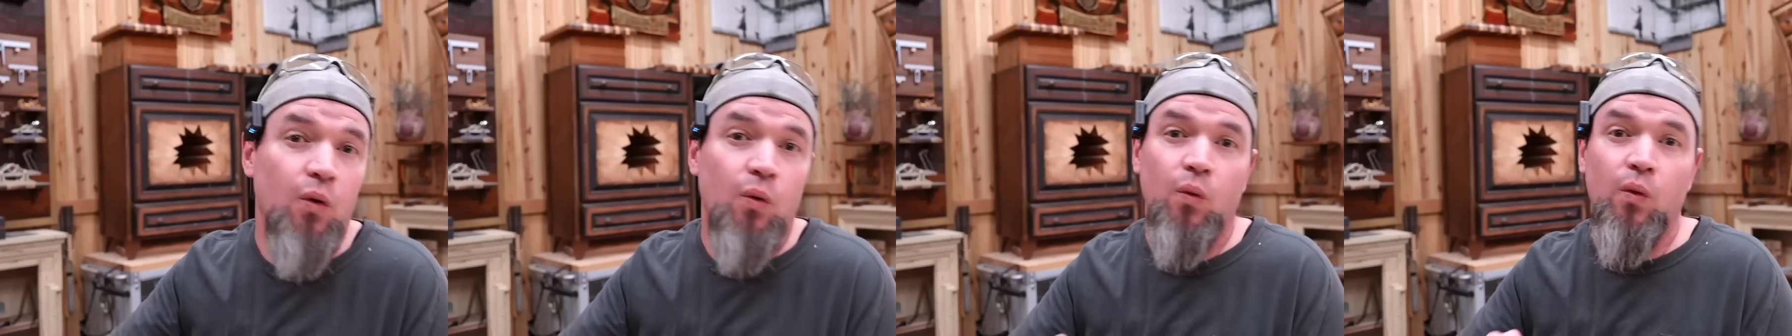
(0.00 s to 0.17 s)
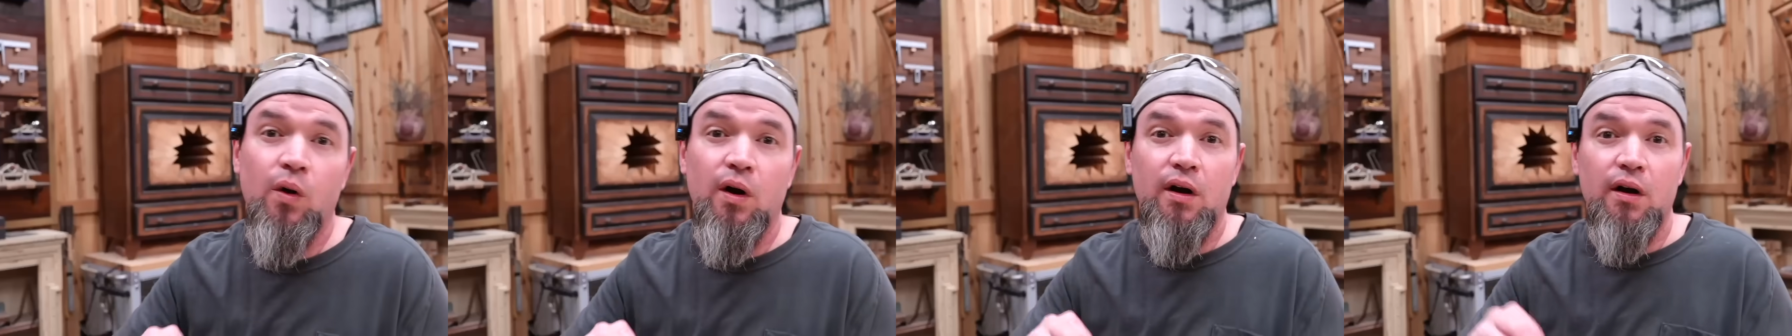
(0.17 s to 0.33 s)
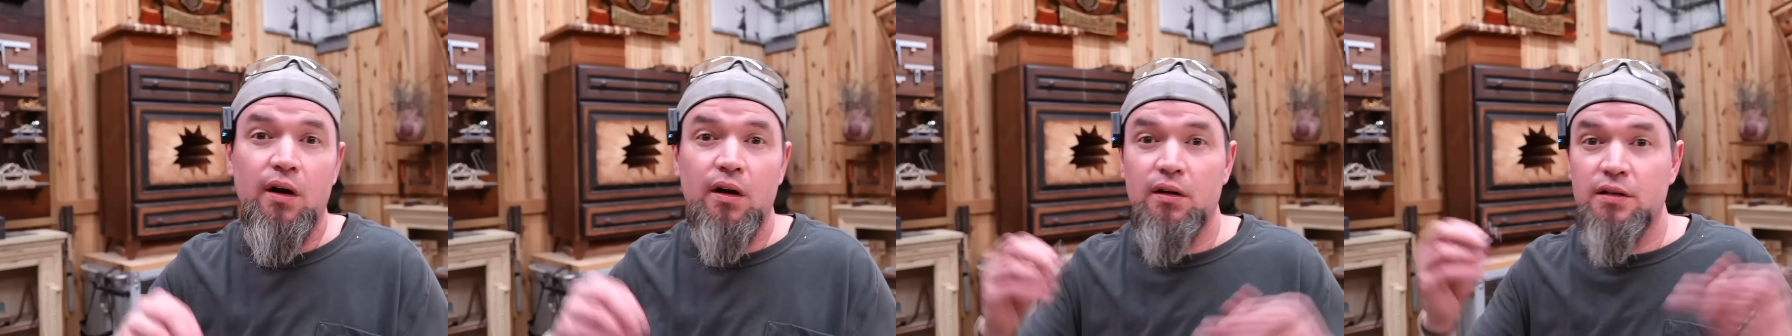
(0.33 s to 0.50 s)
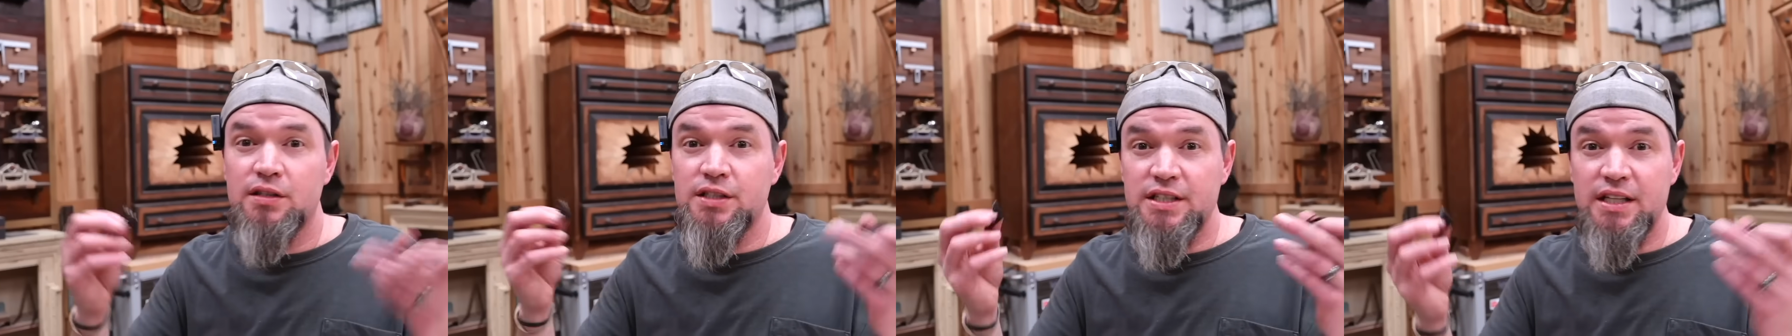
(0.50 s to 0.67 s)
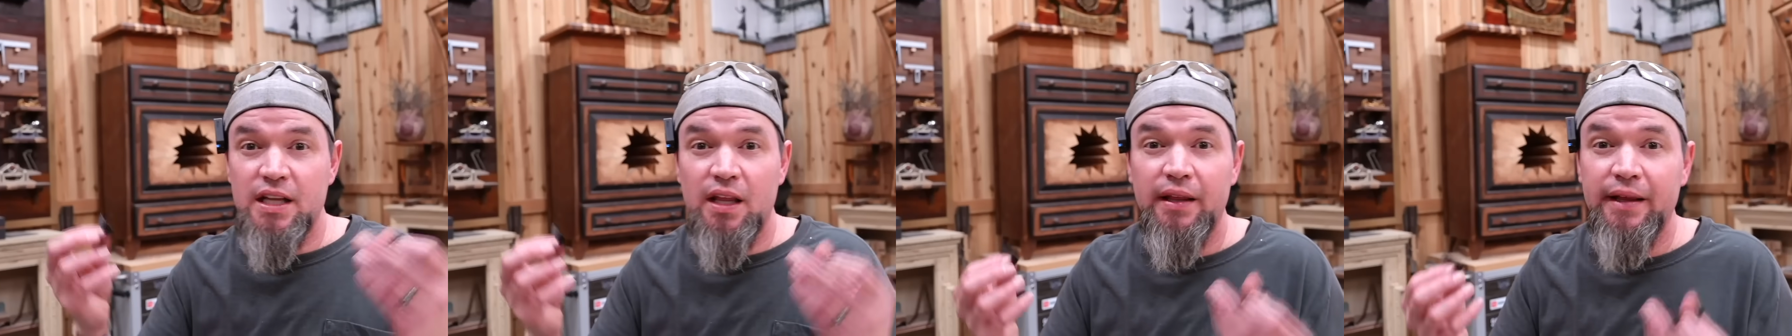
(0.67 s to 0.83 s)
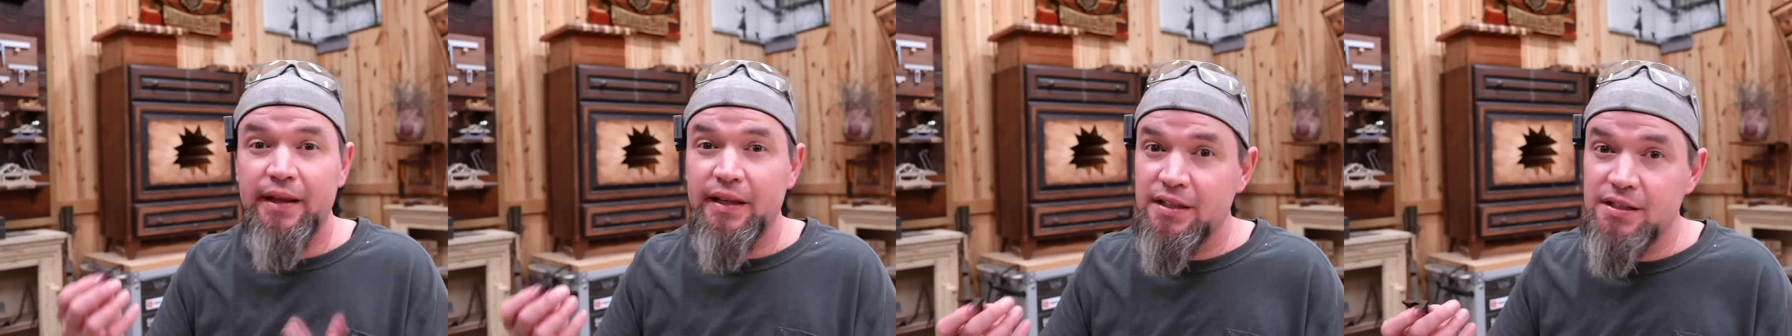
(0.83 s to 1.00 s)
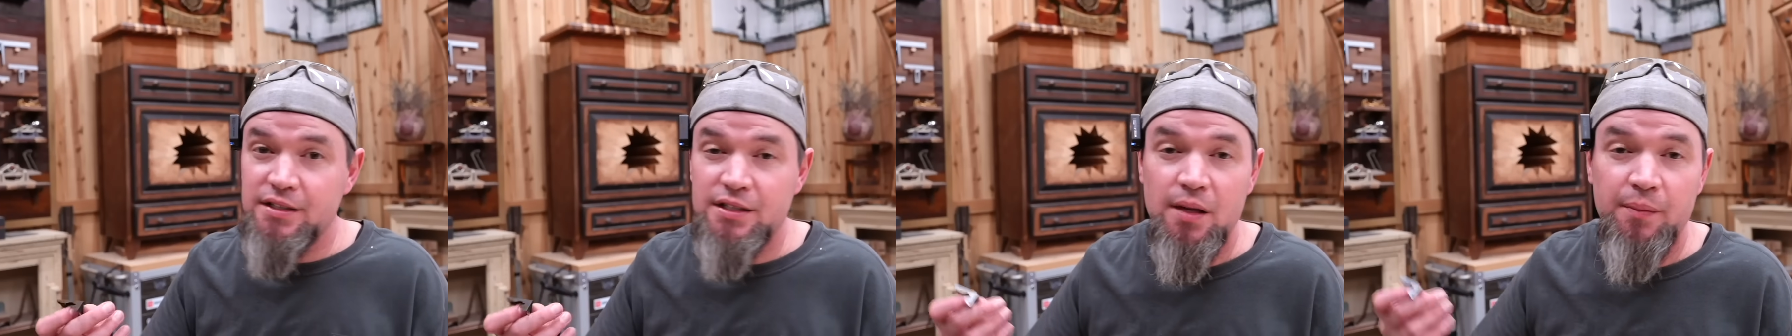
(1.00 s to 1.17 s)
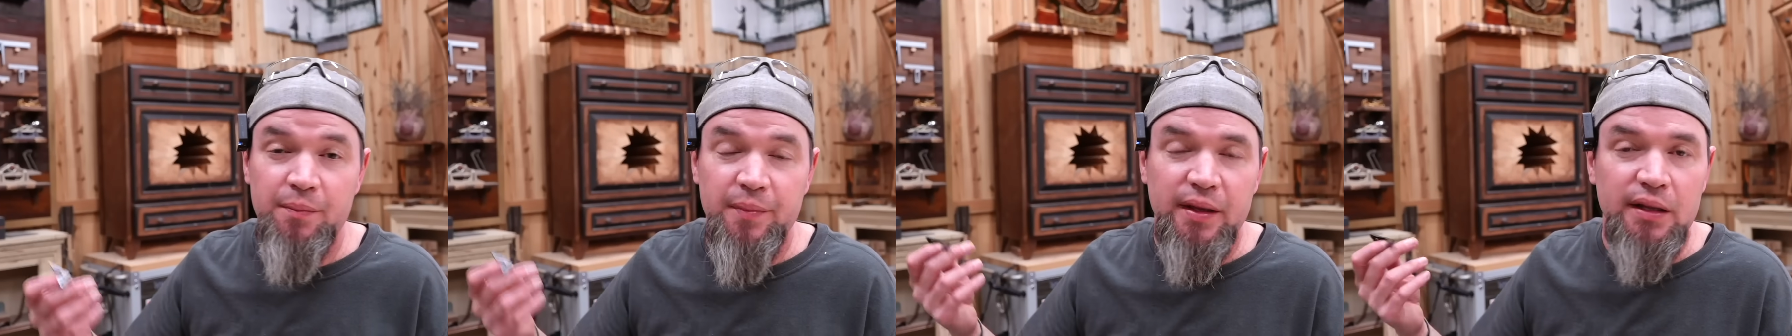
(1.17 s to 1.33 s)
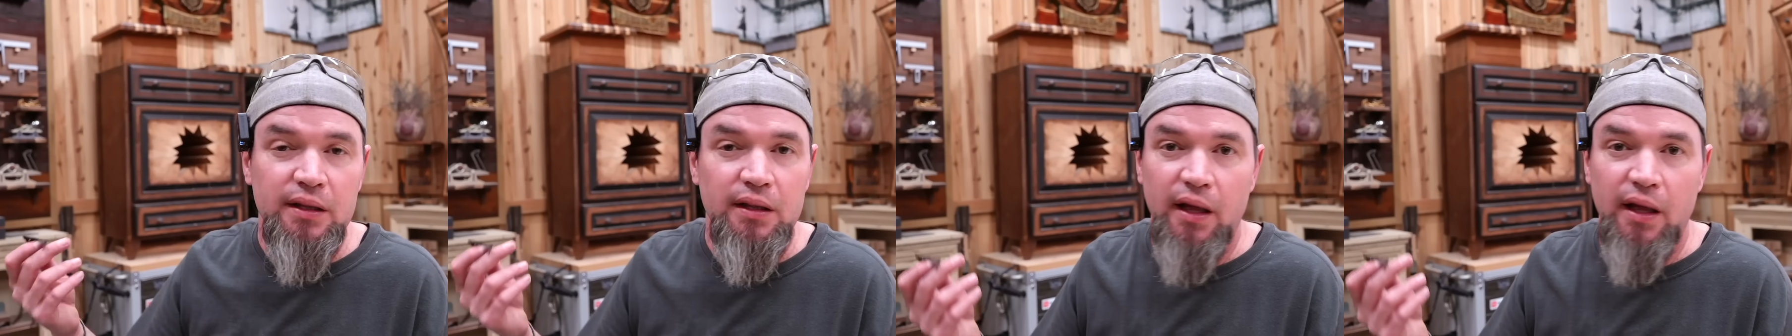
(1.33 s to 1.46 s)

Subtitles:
where selling something